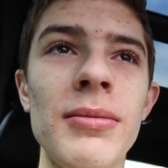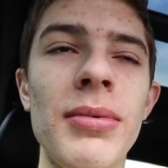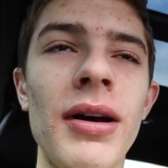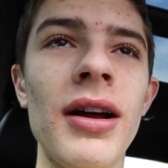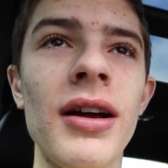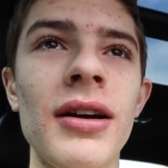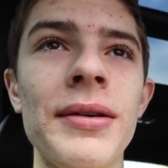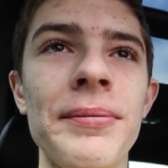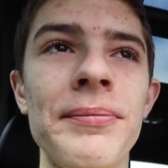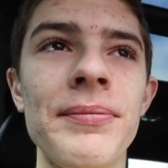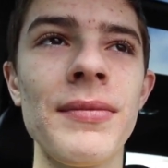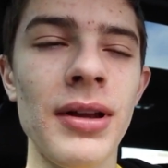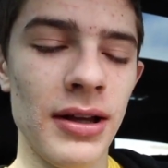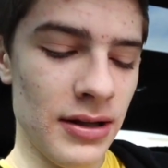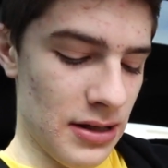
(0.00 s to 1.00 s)
but um,
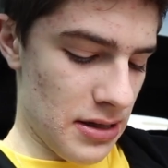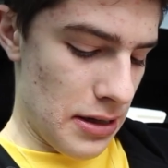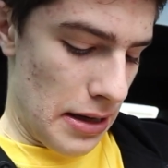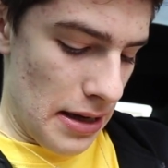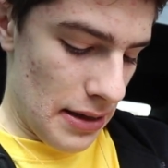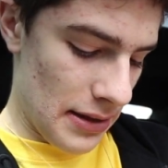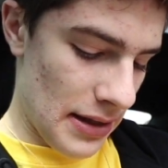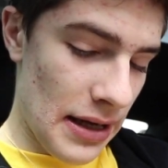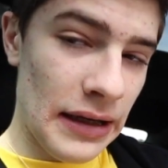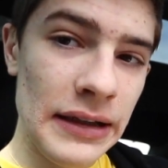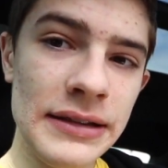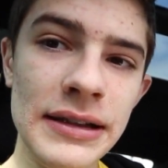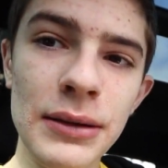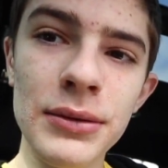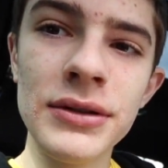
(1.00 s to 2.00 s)
yeah, say